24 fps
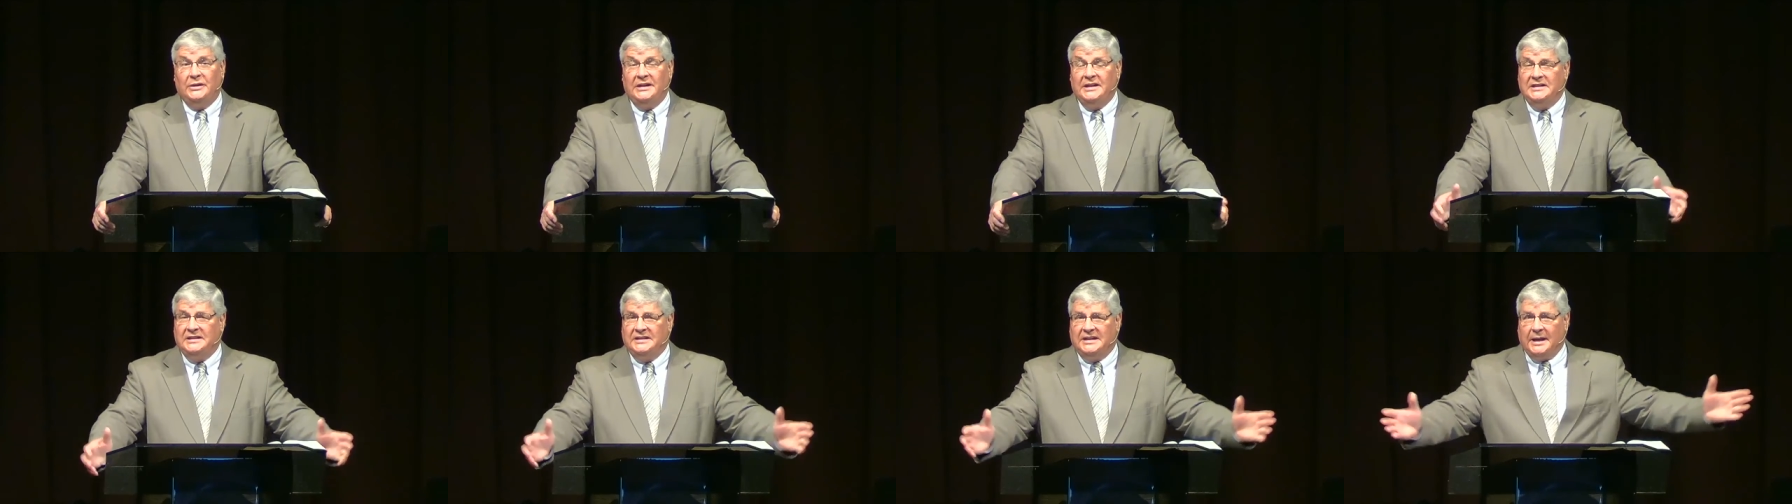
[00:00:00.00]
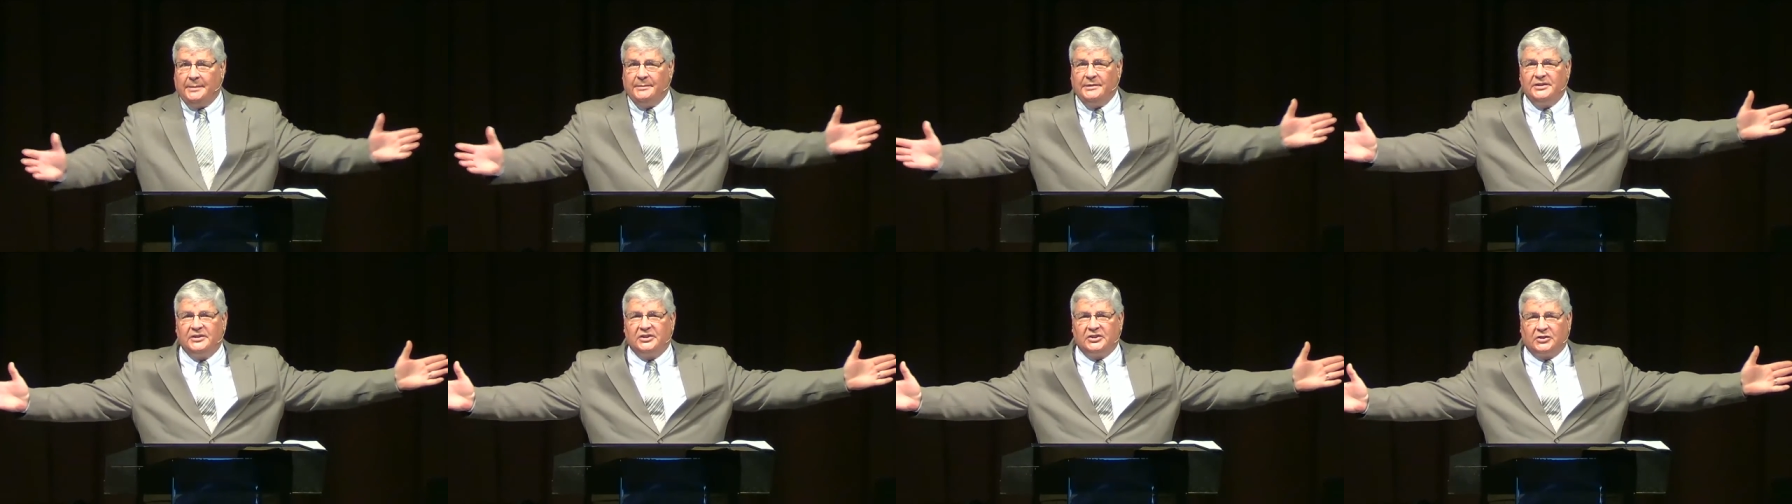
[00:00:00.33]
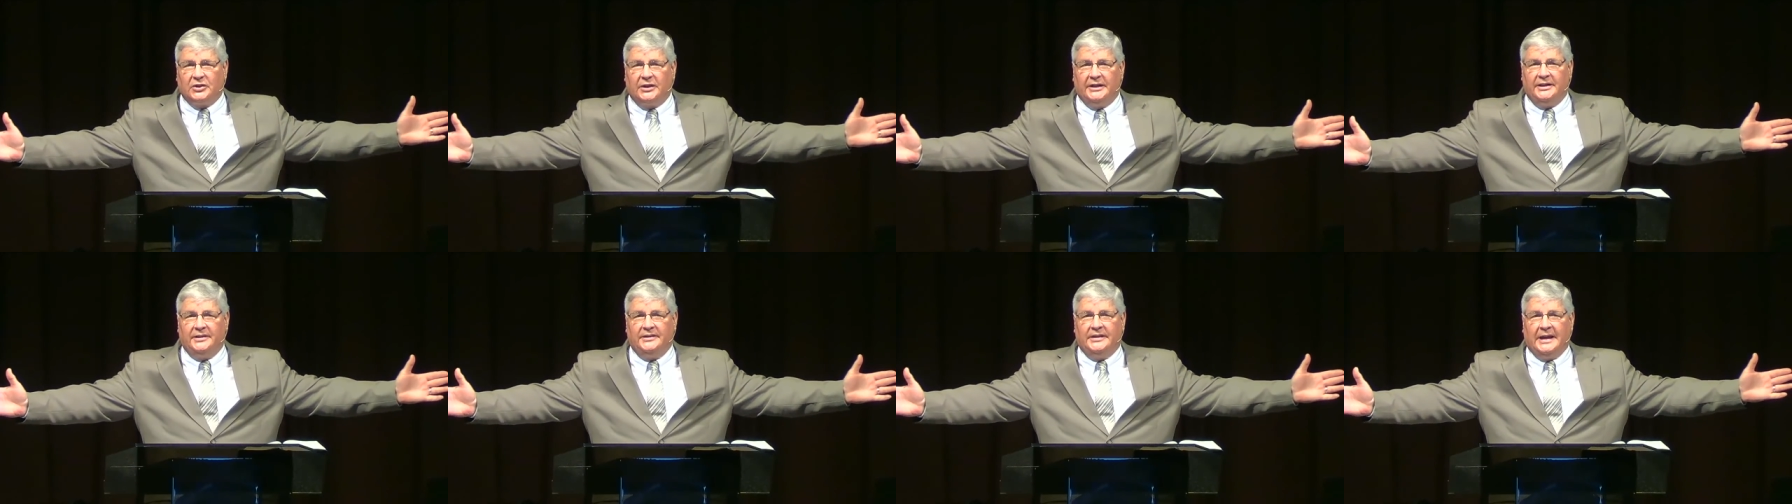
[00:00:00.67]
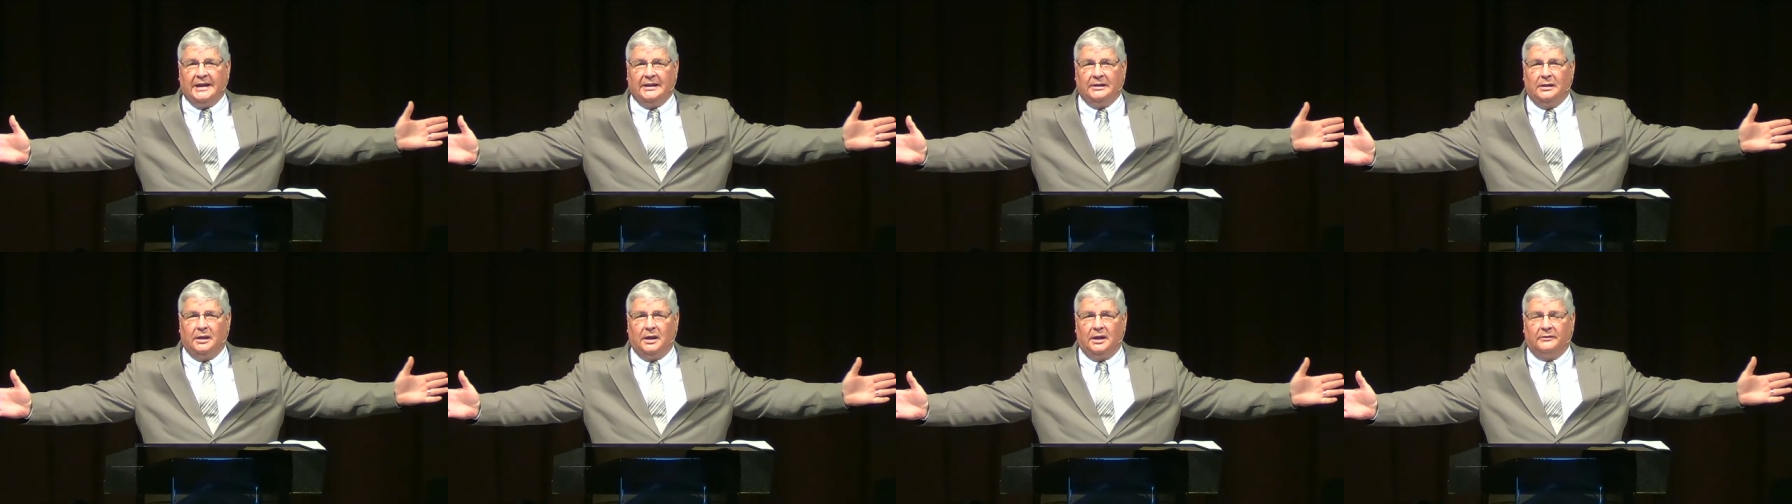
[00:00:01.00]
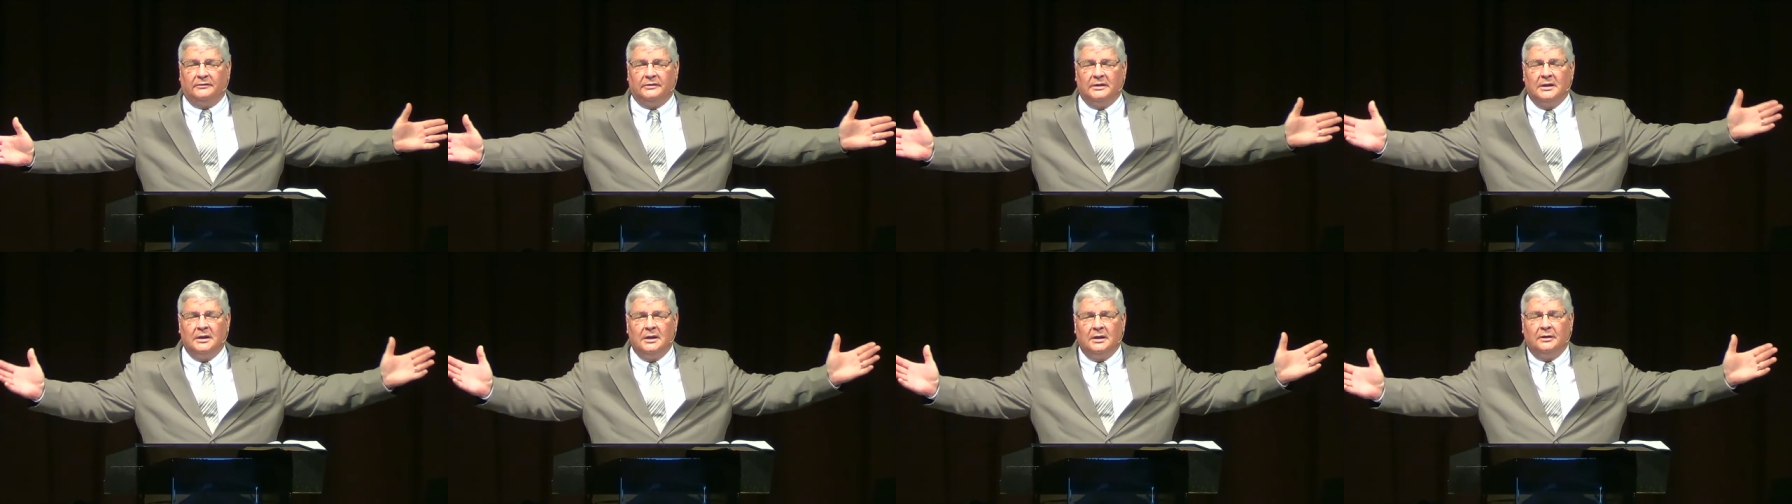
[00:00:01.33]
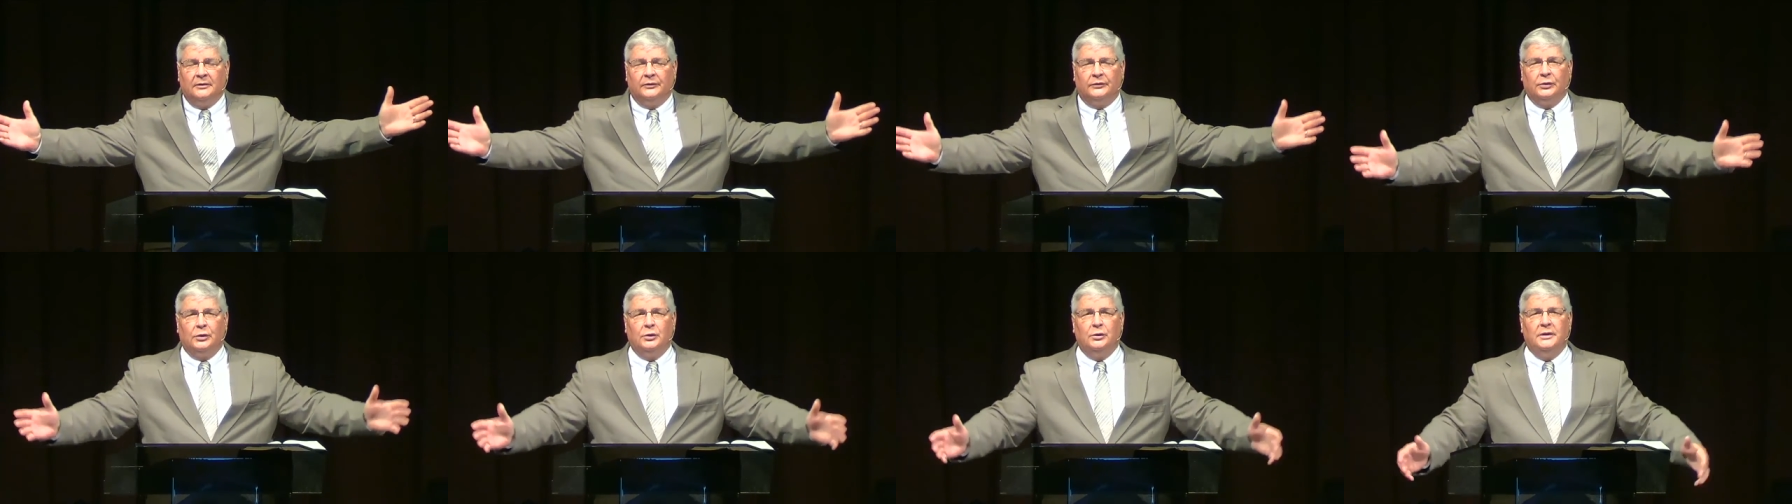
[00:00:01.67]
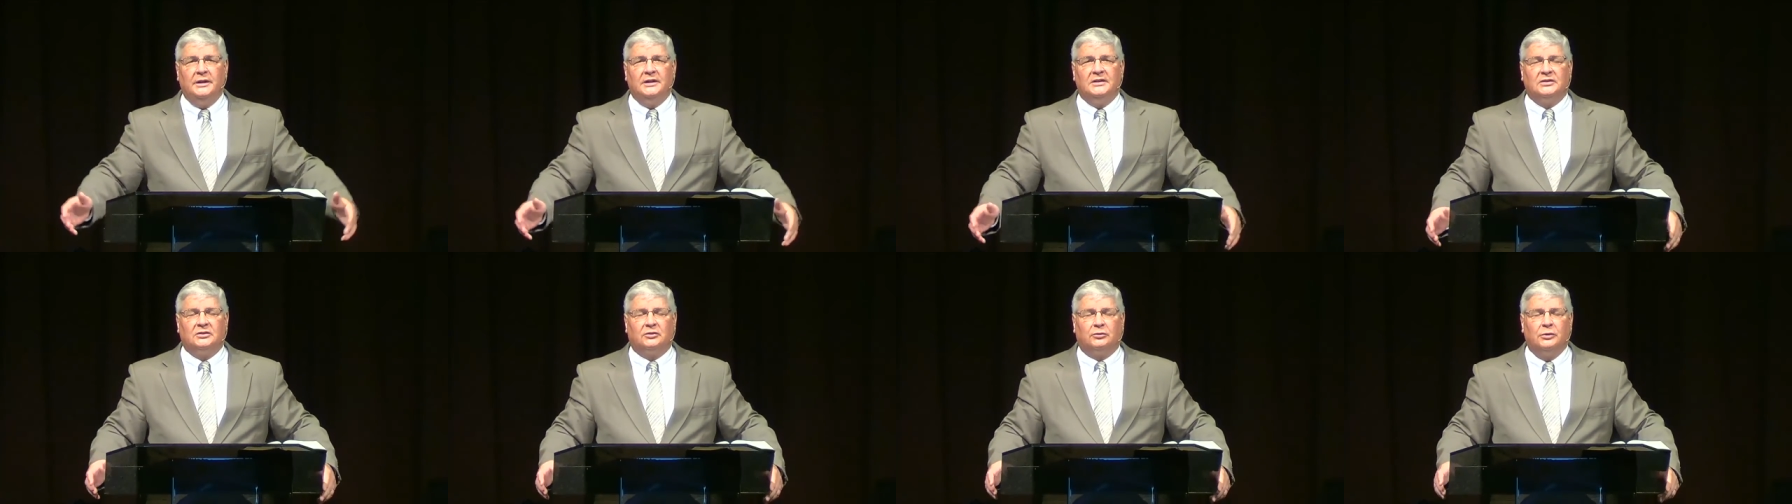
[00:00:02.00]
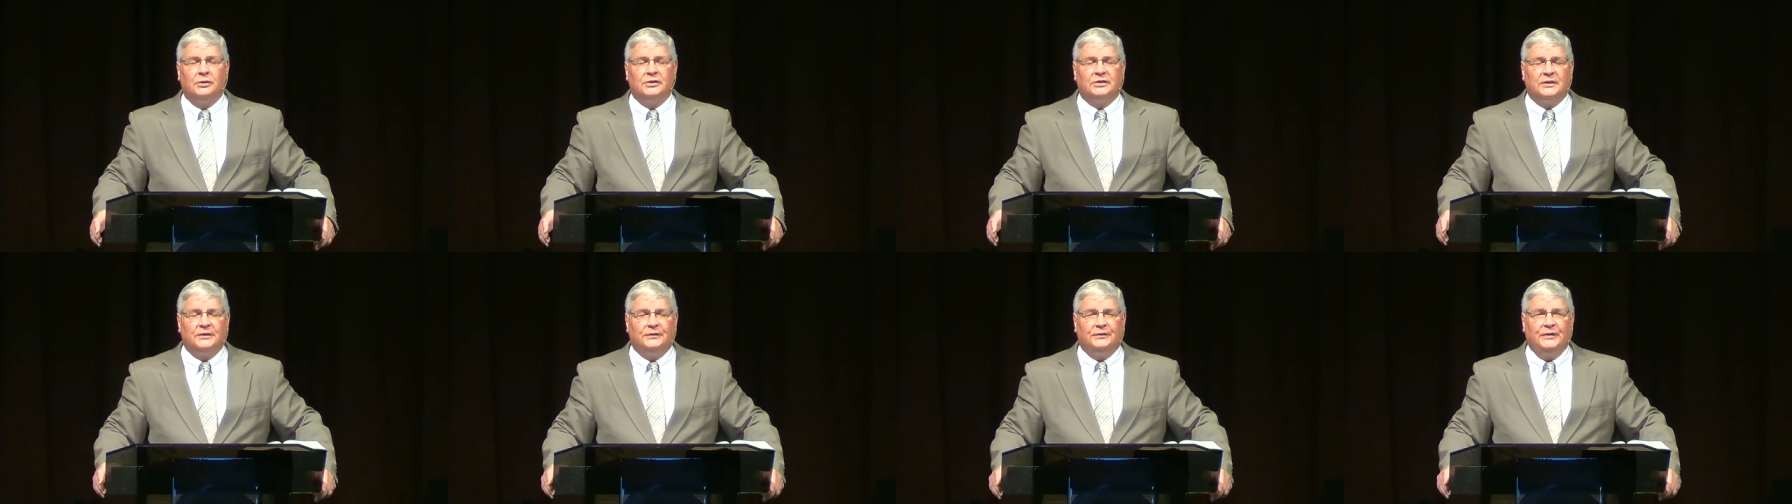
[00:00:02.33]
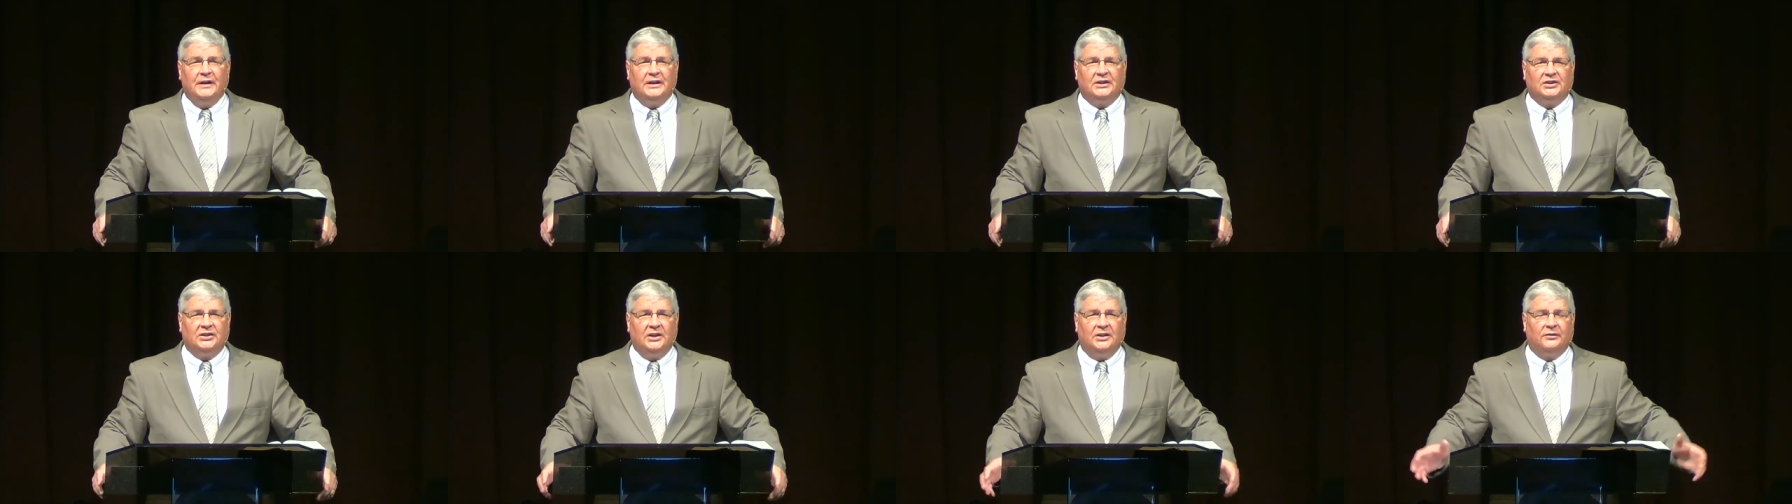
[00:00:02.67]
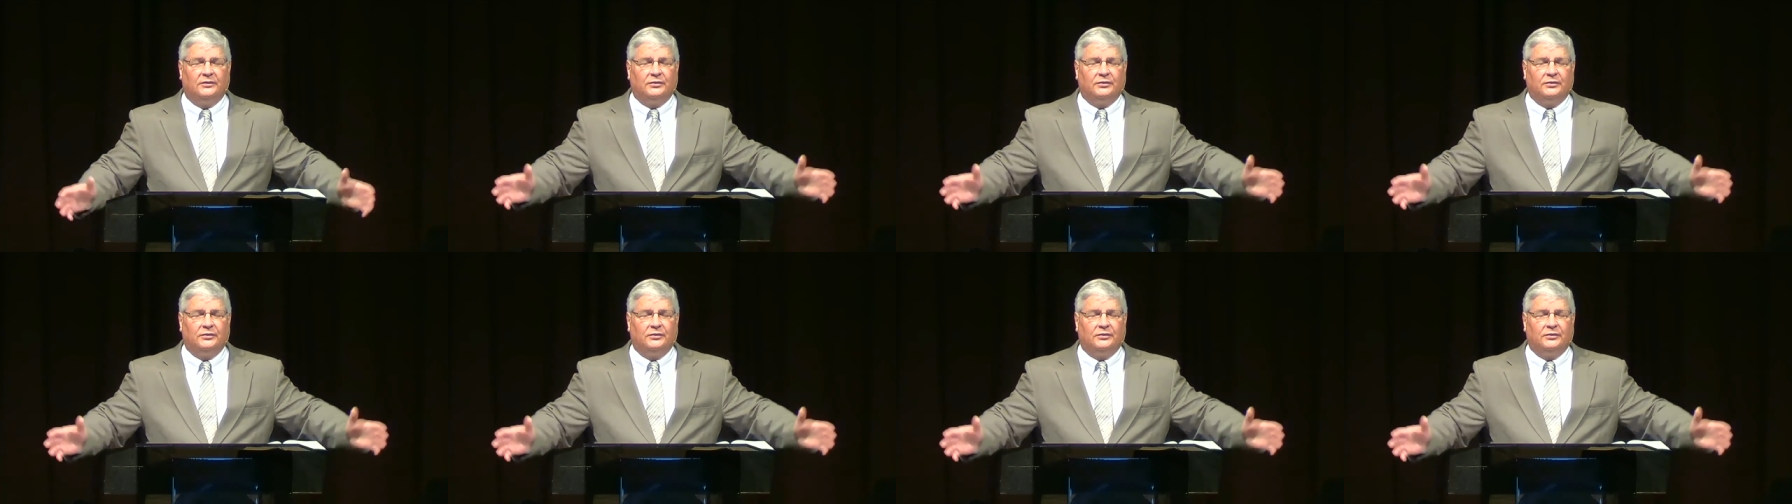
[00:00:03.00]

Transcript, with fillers: He demonstrated that love through his crucifixion,